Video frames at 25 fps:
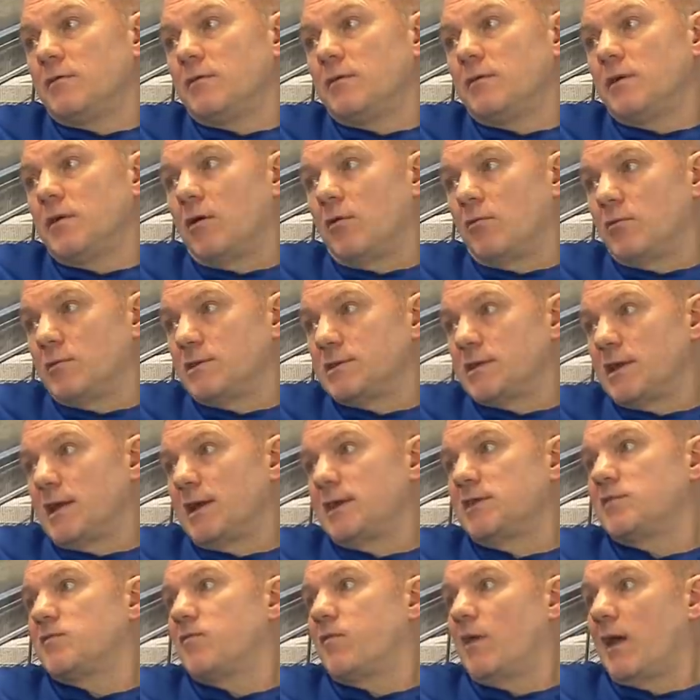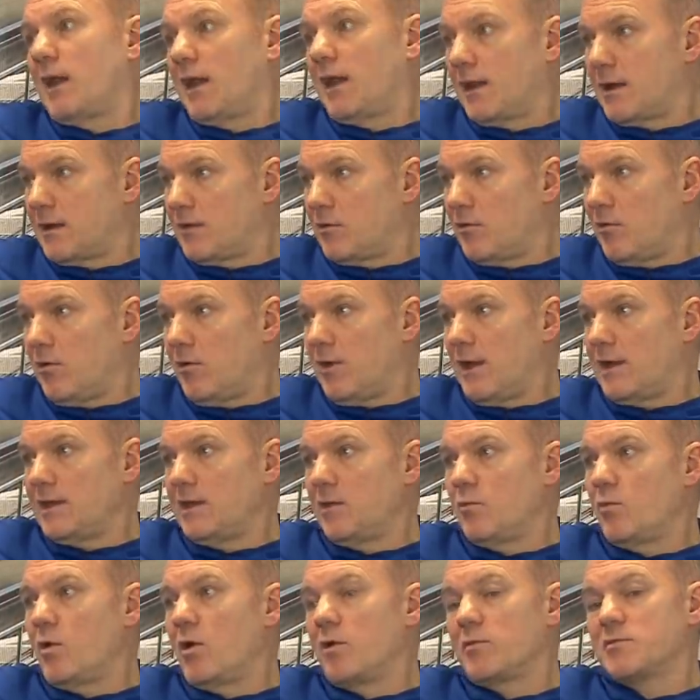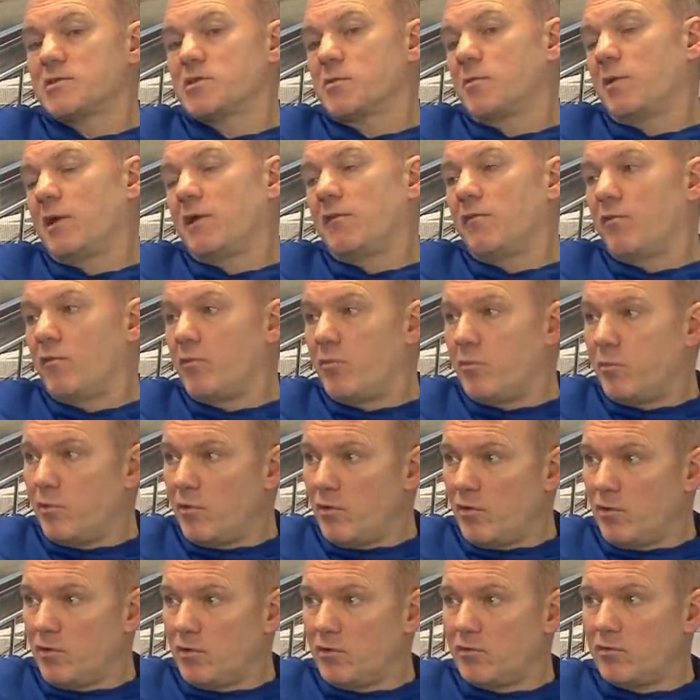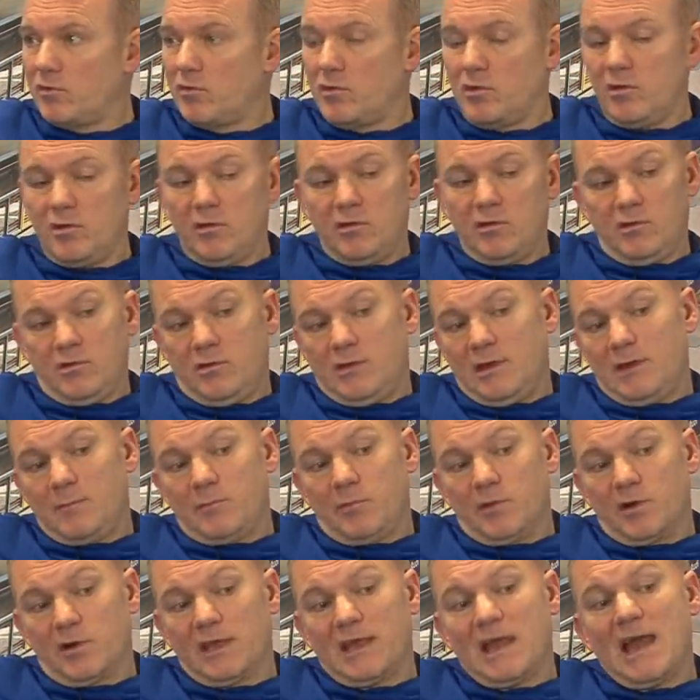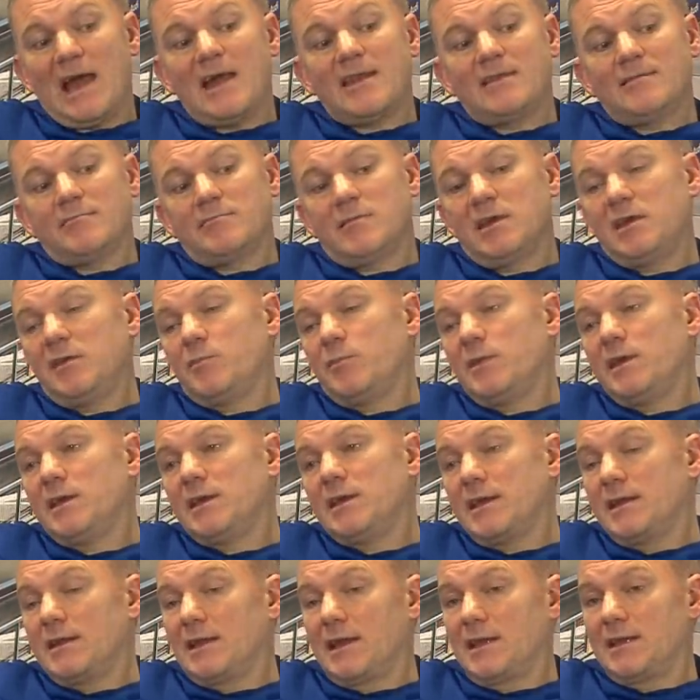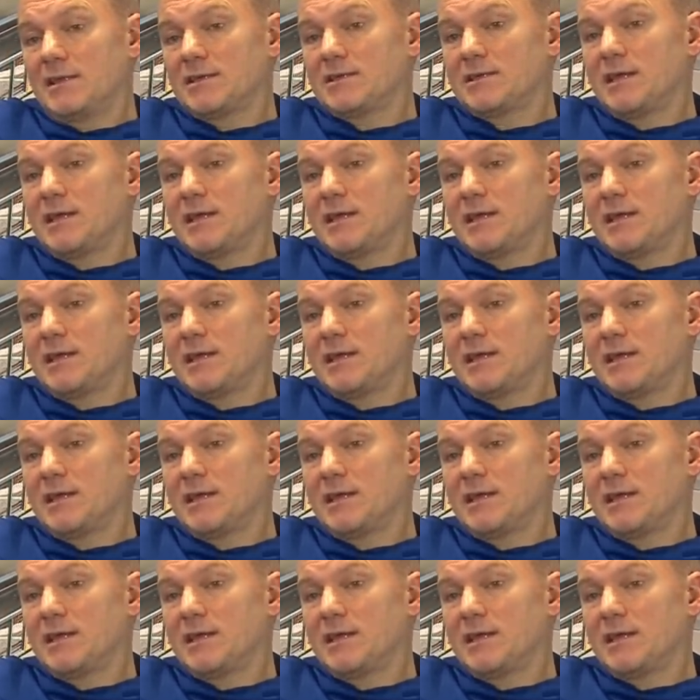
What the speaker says: he's a nice fella and all that. You want him to play football. But again, maybe, like I